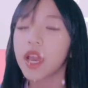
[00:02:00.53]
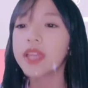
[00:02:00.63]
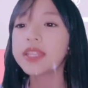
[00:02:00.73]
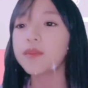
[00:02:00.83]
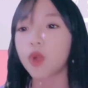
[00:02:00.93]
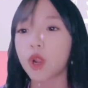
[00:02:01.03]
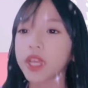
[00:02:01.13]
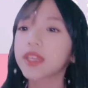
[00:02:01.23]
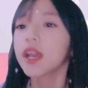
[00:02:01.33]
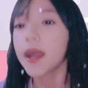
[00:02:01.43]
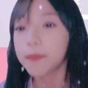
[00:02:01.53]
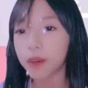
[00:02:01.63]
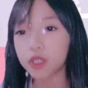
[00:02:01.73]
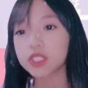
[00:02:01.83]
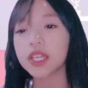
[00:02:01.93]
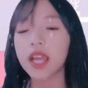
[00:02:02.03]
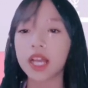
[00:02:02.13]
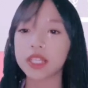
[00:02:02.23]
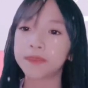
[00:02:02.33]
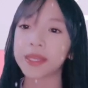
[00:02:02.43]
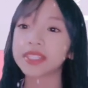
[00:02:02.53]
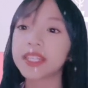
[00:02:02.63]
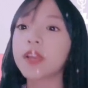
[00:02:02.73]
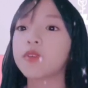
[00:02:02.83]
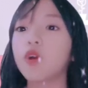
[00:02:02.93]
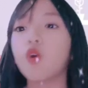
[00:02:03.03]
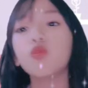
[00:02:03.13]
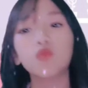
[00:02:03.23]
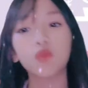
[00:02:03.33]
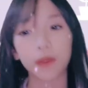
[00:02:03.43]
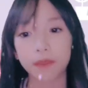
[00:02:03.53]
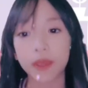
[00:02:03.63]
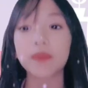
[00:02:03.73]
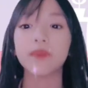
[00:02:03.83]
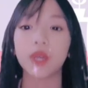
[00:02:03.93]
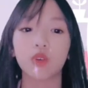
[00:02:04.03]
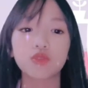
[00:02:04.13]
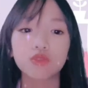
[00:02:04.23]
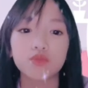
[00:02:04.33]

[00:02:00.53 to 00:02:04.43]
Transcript: In the morning, Posy has pink cereal with pink milk.